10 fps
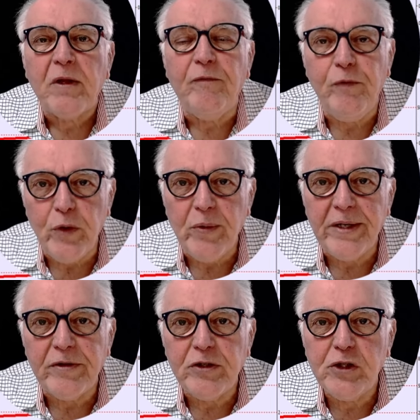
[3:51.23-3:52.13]

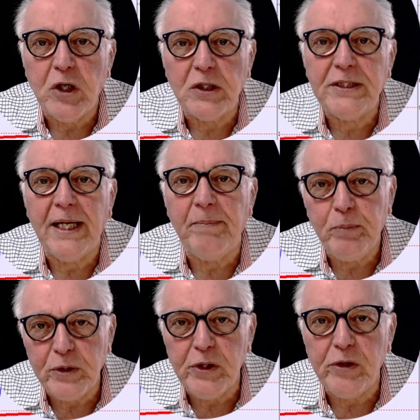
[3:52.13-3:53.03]
viewing the charts and
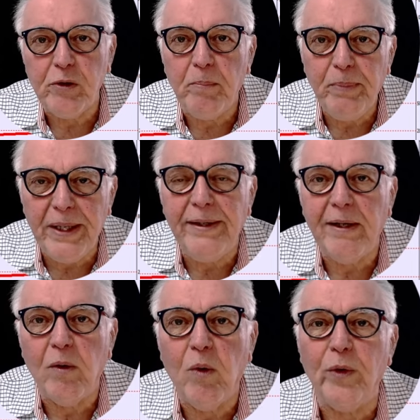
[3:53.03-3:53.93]
putting your
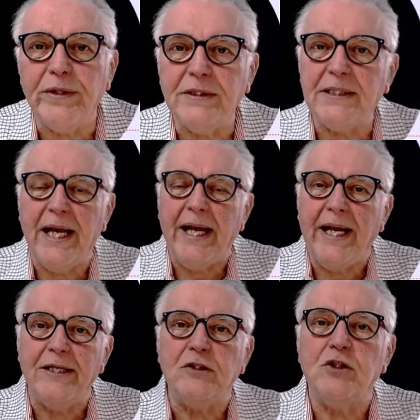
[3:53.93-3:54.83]
pending orders
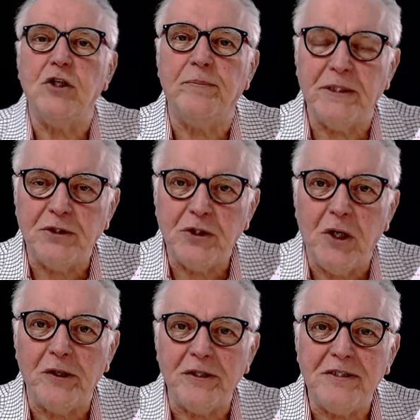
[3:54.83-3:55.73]
and stops and
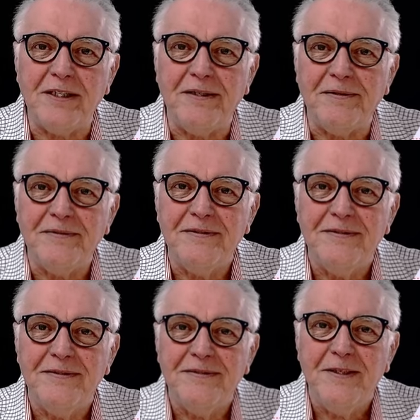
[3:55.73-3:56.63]
targets in.
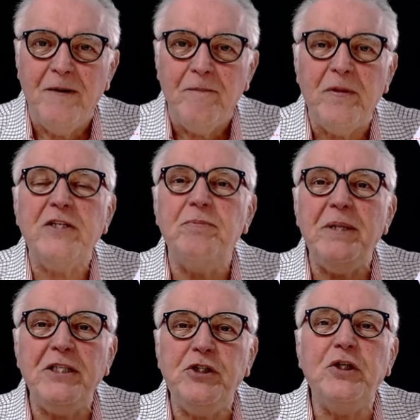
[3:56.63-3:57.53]
This
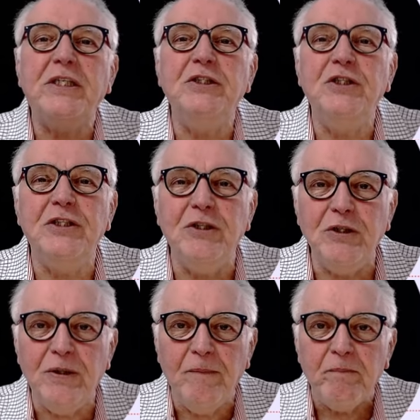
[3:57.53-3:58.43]
means you can
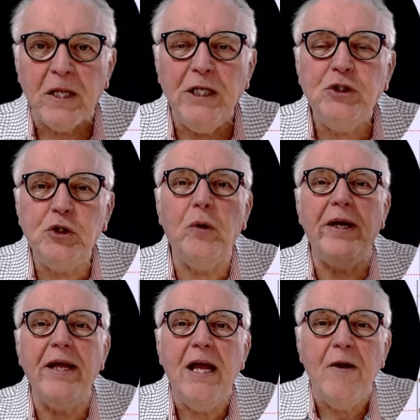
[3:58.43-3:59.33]

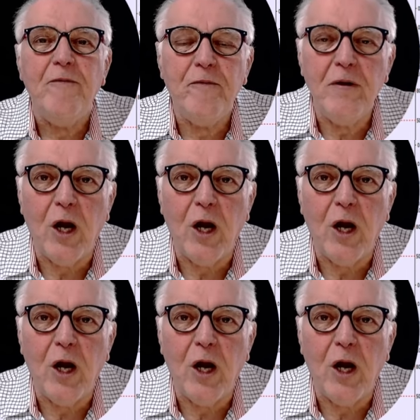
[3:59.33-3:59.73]
enjoy a